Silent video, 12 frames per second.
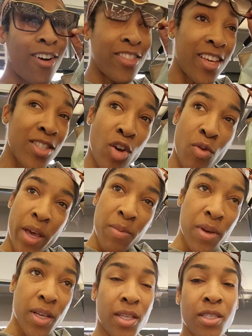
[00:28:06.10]
on the assault bike
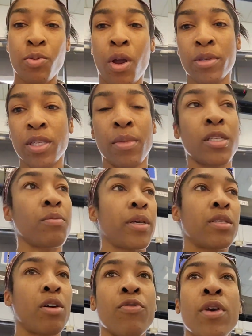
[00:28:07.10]
because that's a promise I made to
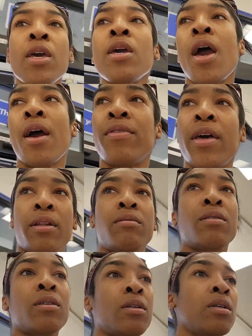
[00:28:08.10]
myself. And then
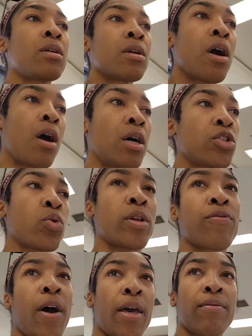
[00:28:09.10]

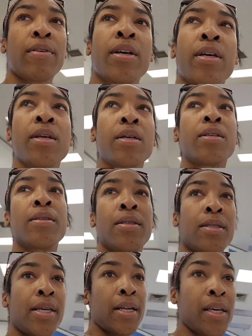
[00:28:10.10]
25
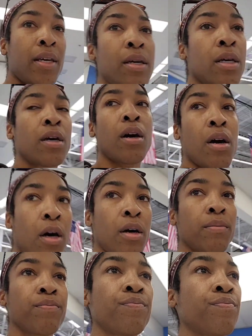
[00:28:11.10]
steady.
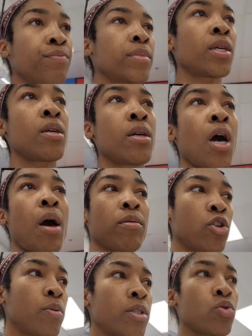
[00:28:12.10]
I'm a
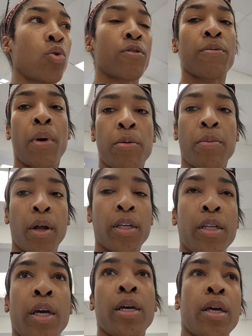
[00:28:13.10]
little bit sore from upper body
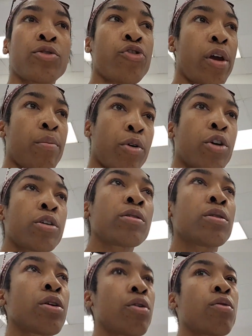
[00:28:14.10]
day yesterday at Burn,
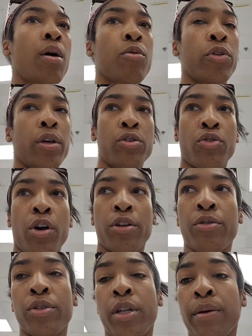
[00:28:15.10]
so I'm only going to do
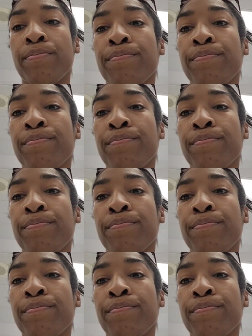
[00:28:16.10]
cardio today.